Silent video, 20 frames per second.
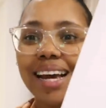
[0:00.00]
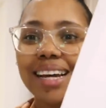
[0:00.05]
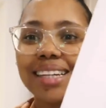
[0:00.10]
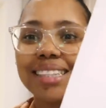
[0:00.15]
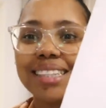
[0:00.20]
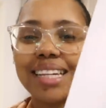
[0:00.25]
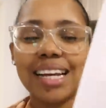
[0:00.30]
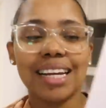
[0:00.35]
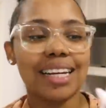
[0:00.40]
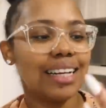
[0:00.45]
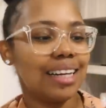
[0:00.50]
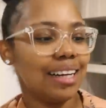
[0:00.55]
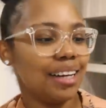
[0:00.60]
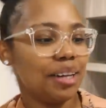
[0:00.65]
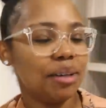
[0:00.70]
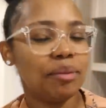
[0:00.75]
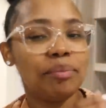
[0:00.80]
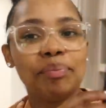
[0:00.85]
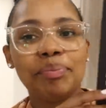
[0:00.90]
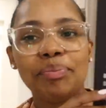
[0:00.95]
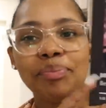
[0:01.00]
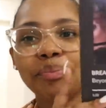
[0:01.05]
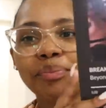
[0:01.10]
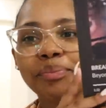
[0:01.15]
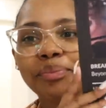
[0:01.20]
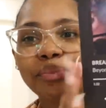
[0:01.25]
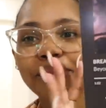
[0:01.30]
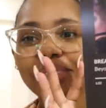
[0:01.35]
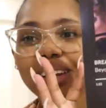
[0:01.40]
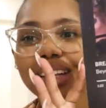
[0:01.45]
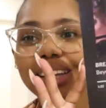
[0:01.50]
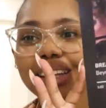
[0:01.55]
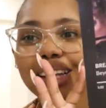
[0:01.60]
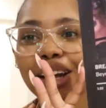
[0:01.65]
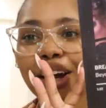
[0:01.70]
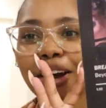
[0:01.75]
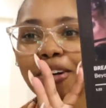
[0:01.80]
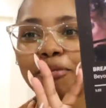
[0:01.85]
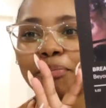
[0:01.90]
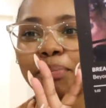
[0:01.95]
It's like um
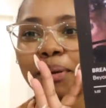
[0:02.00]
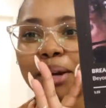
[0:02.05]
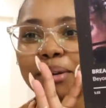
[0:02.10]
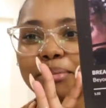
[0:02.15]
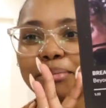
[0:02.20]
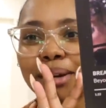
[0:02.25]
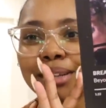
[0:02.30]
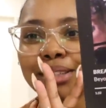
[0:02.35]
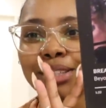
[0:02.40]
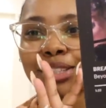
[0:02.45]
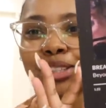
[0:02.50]
thing of break my